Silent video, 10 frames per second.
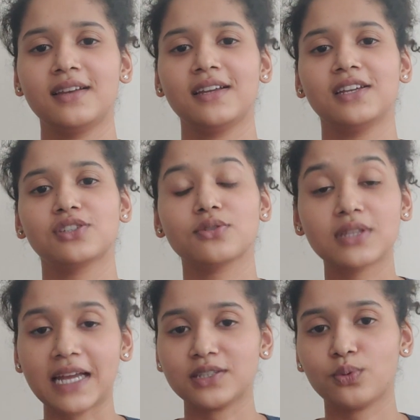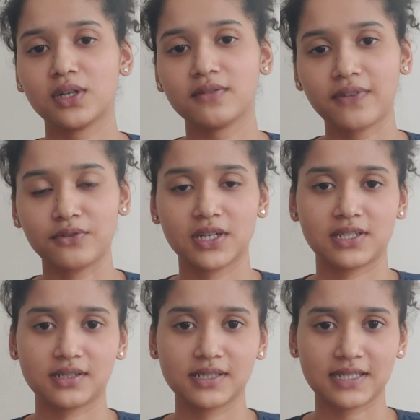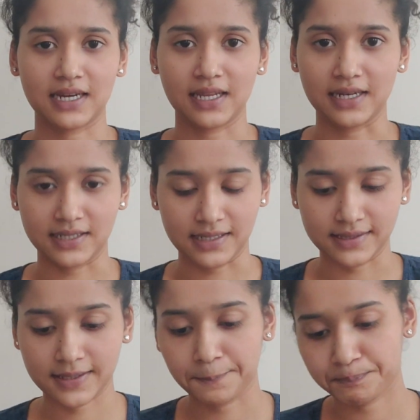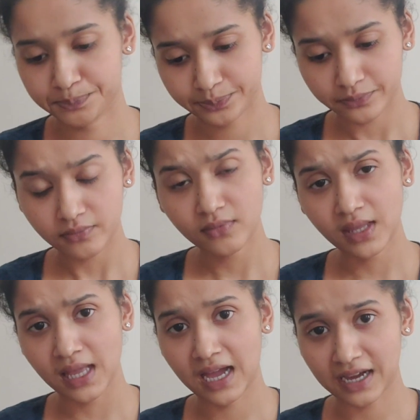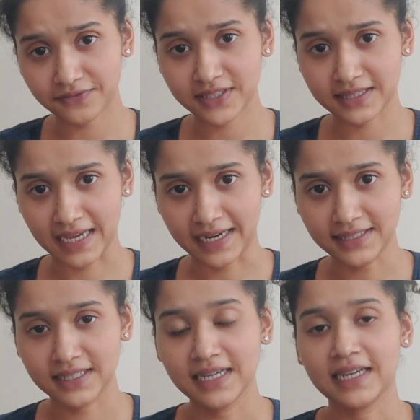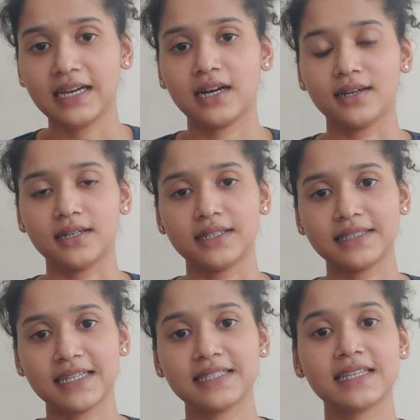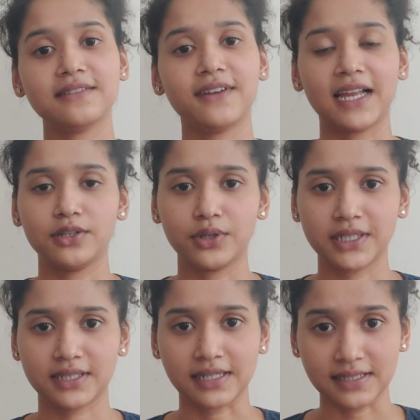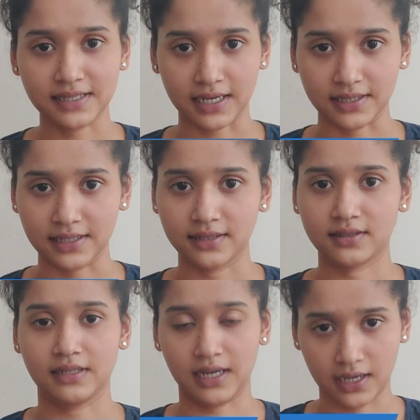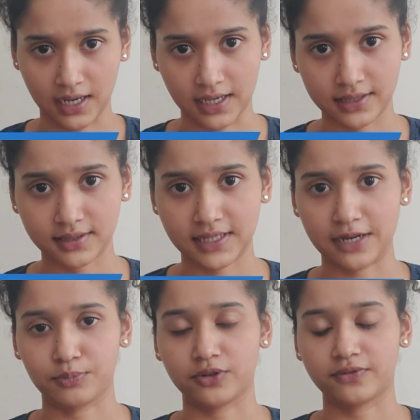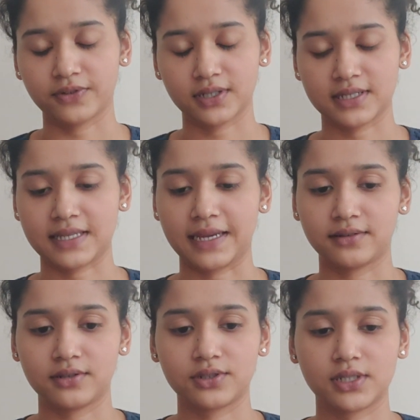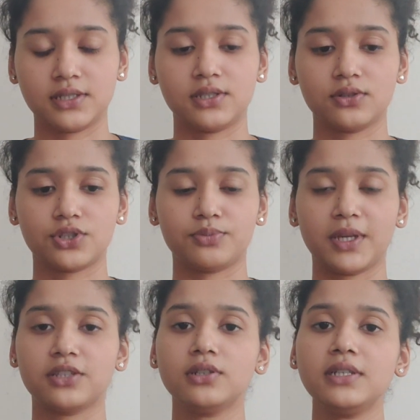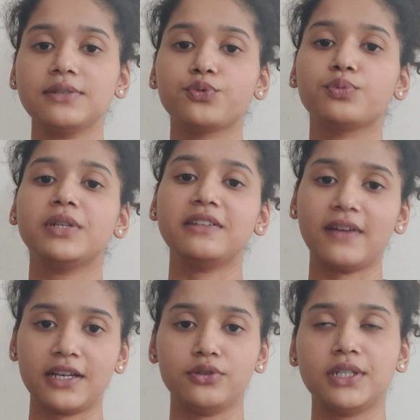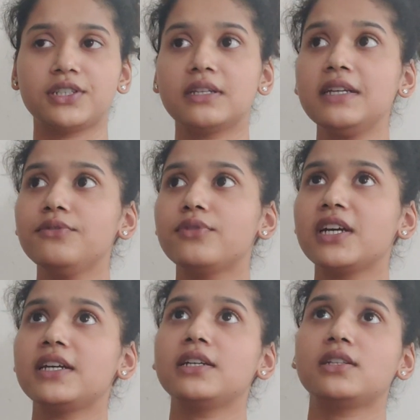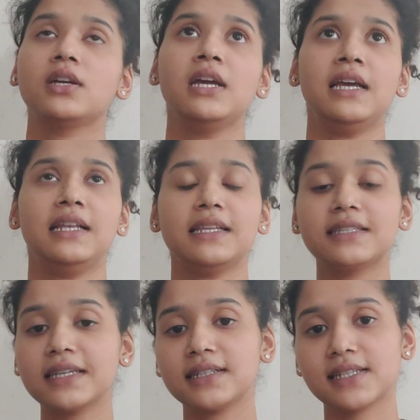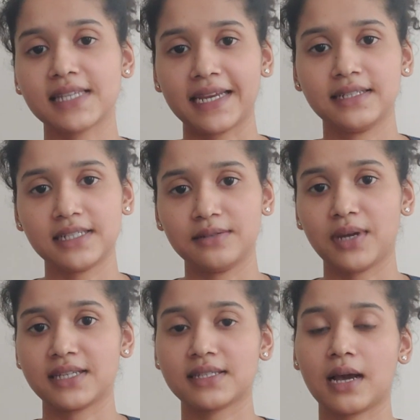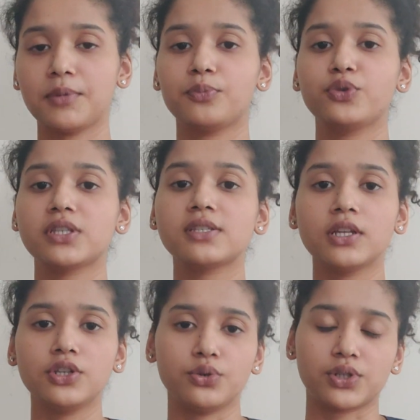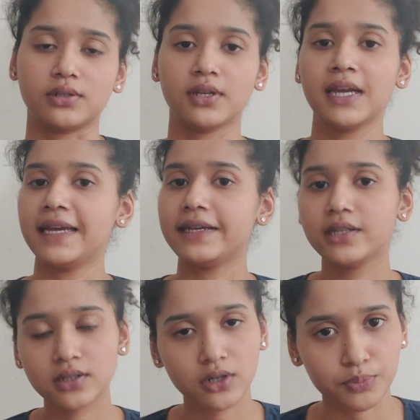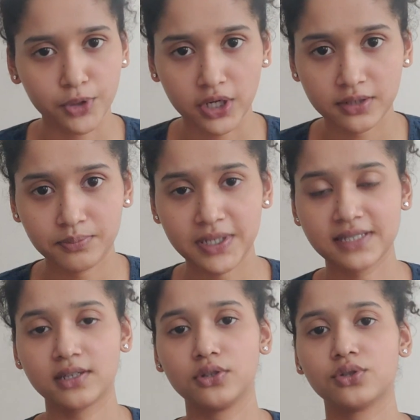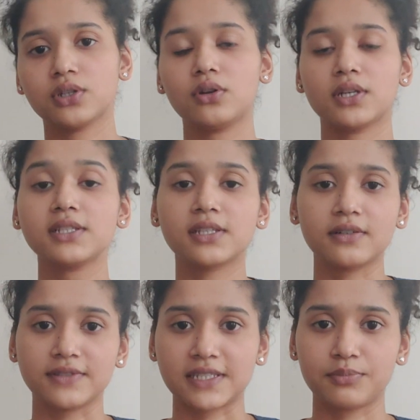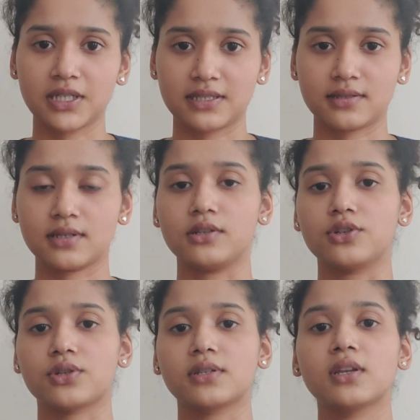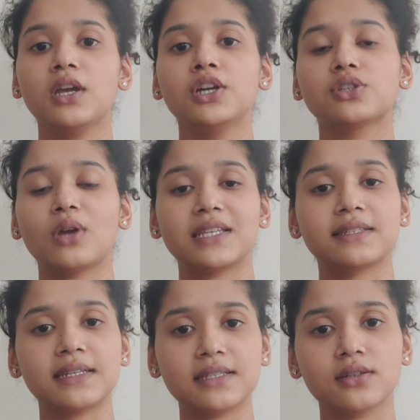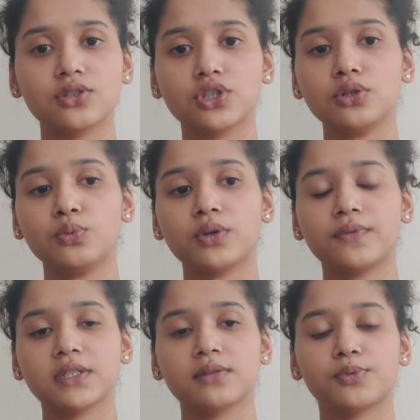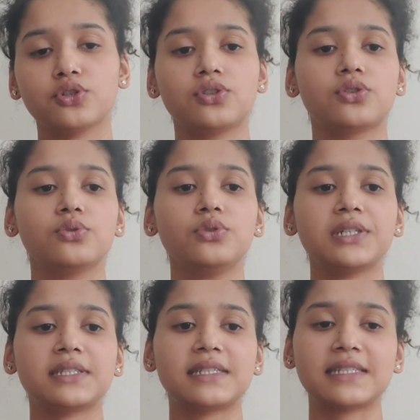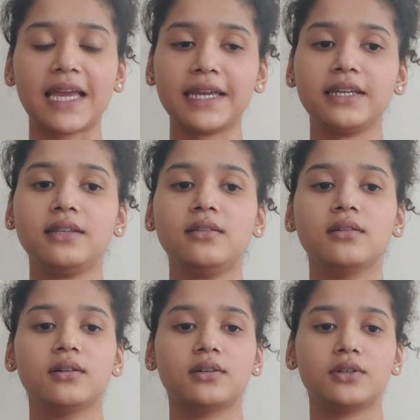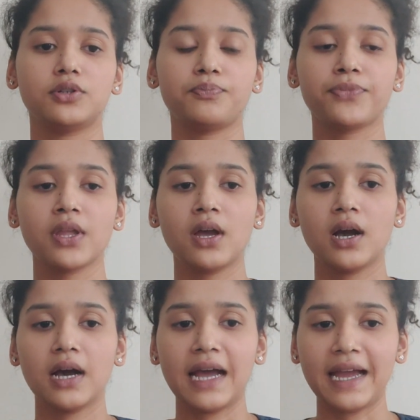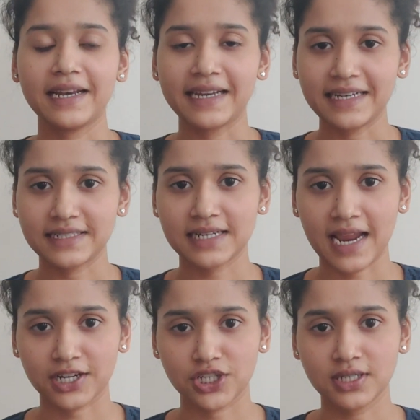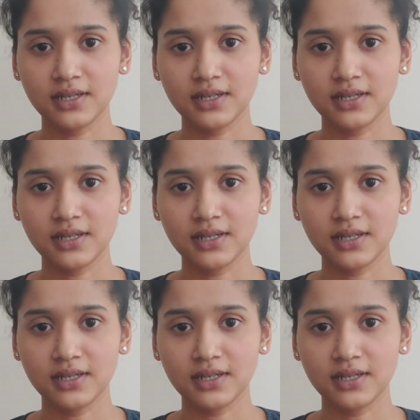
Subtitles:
So that's what a foundational study entails. After that, there is an evaluatory study. Another type of a design research method would be evaluatory, where let's say a design team has come up with a solution, either a product based solution or a service based solution. So, as a researcher, what we are supposed to do is design an interaction